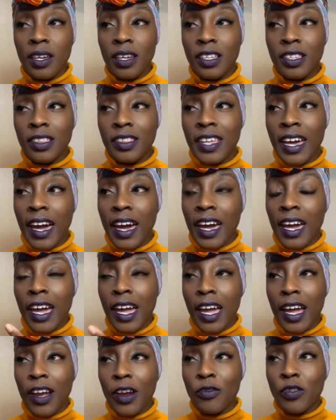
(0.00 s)

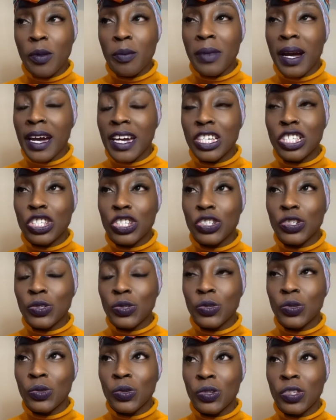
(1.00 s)
that remind you,